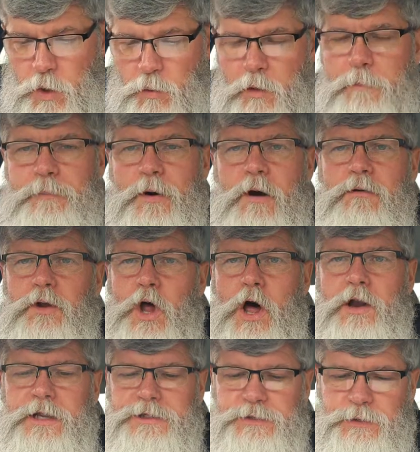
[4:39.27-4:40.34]
Well,
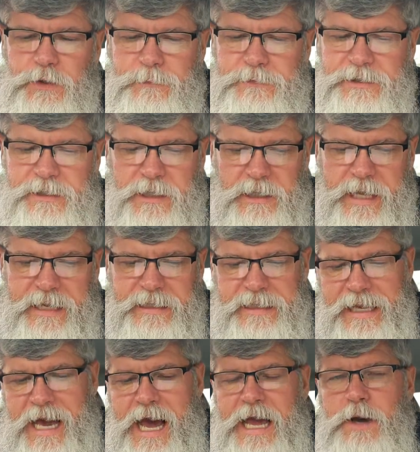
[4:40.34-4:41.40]
pro-lawless groups like
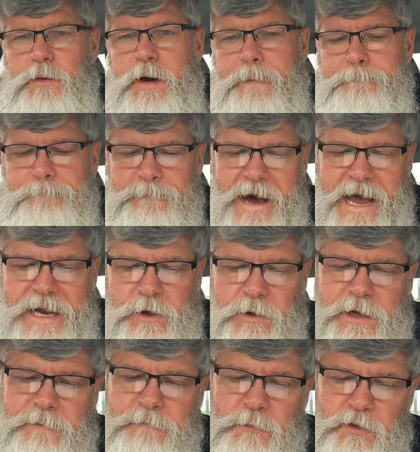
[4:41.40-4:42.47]
the Iowa
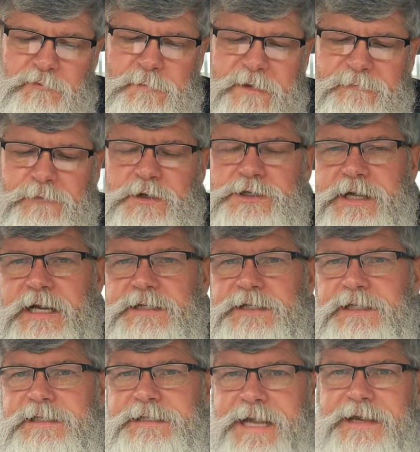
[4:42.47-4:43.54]
Migrant Movement for
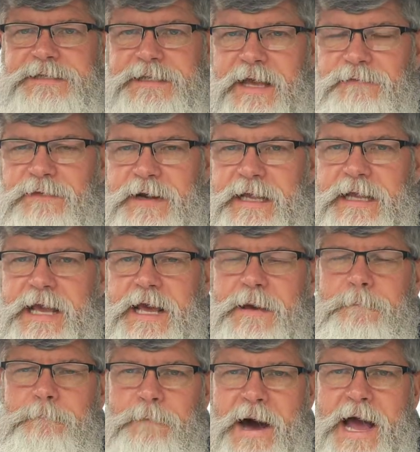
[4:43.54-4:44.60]
Justice. Now, isn't that funny?
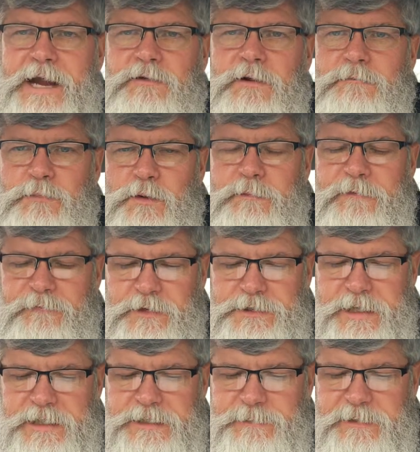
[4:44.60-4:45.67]
Migrant Movement for
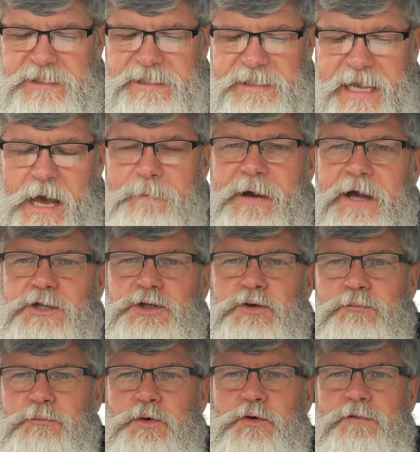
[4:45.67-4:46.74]
Justice. How about you
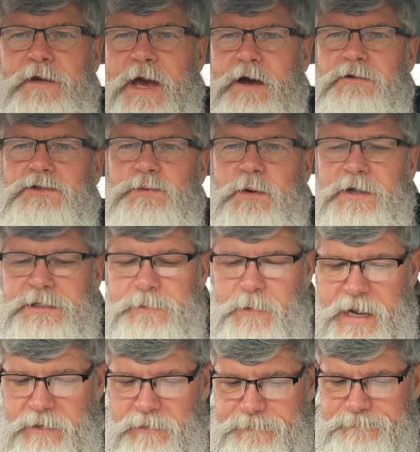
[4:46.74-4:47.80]
move elsewhere as a
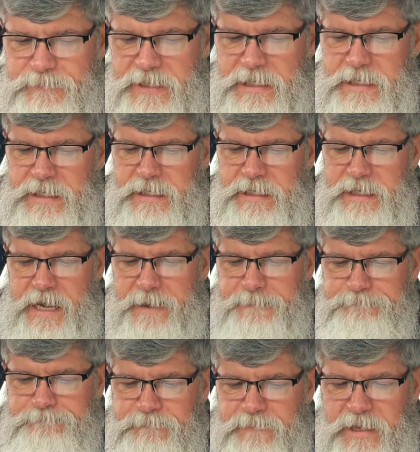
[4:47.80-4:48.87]
migrant? Yeah,
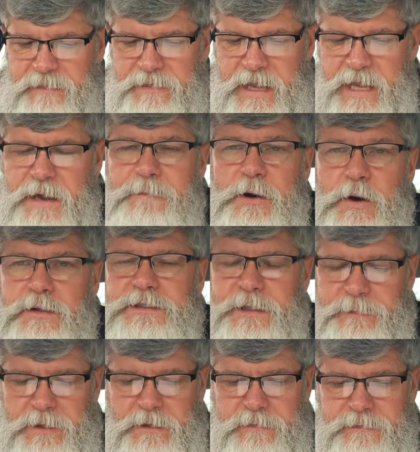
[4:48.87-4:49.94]
they oppose
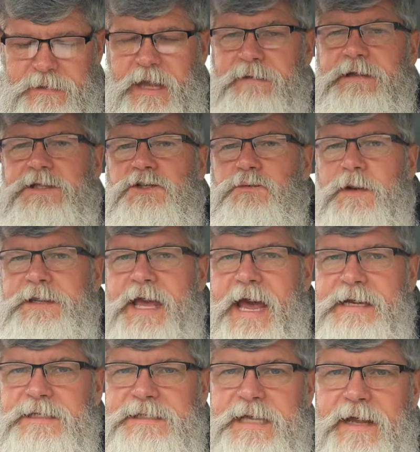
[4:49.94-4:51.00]
the bill. Now, this is what they
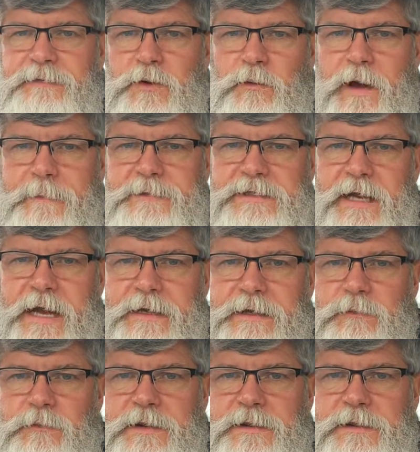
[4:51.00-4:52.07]
had to say on their website
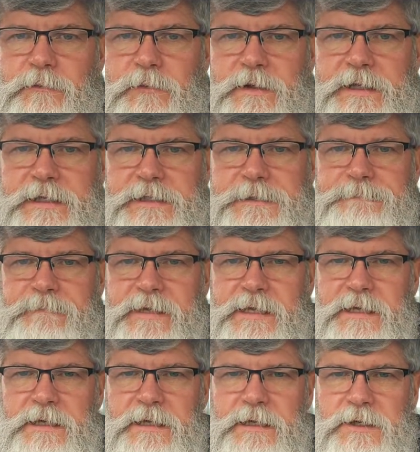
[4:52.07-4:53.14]
with release.
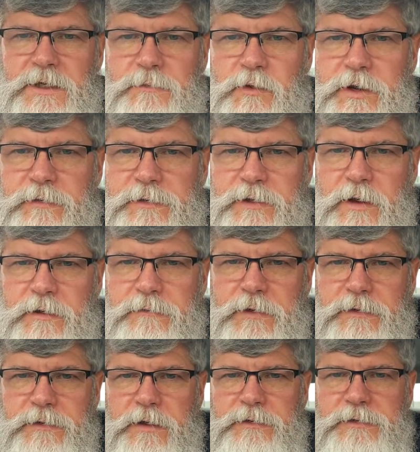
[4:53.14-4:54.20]
Good morning, with
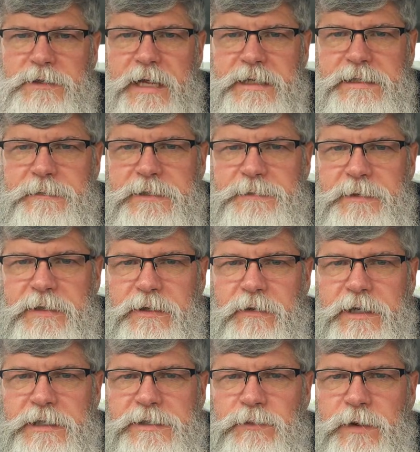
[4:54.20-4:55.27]
Alders. Anti-Semitism has been in the
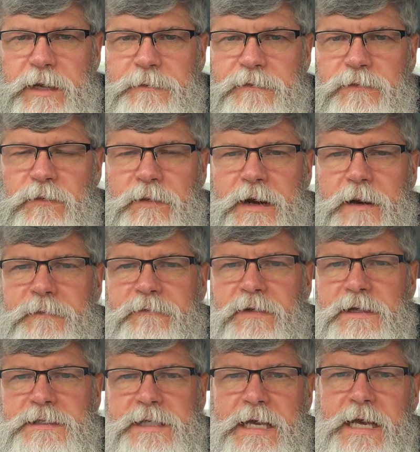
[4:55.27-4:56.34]
U.S. way before urban
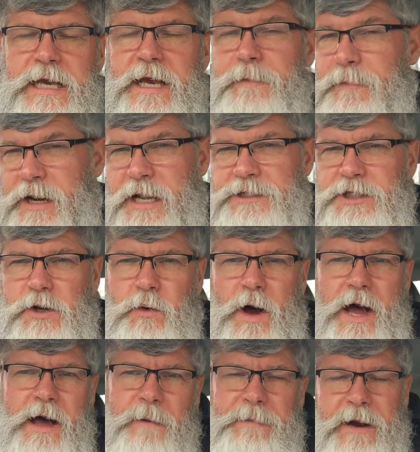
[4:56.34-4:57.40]
folks. Menage a
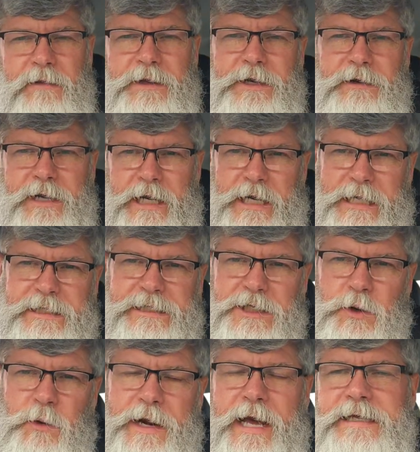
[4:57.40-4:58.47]
Croix, apparently you didn't listen
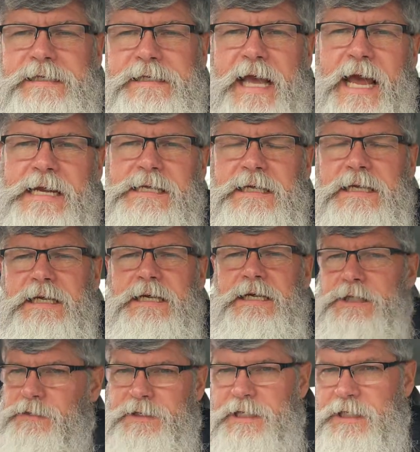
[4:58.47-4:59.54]
to what I said.
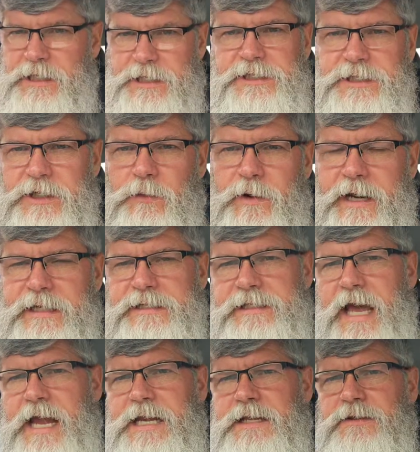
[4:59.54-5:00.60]
You didn't listen to what I
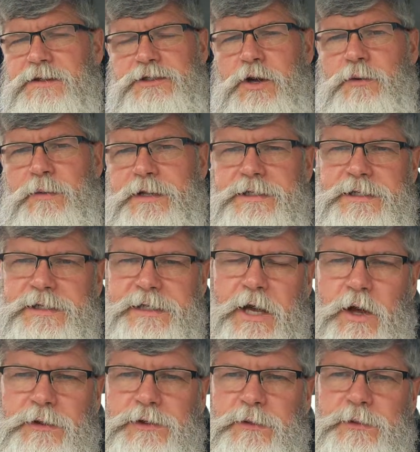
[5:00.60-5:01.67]
said. There's no reason to say
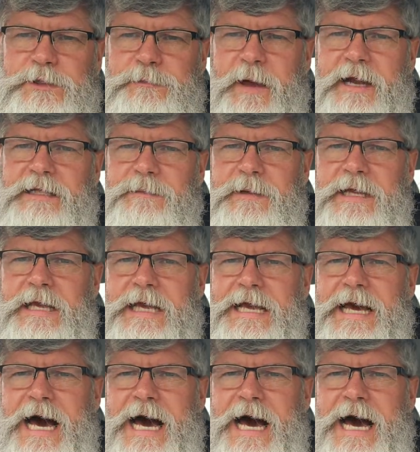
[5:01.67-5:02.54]
all due respect to me.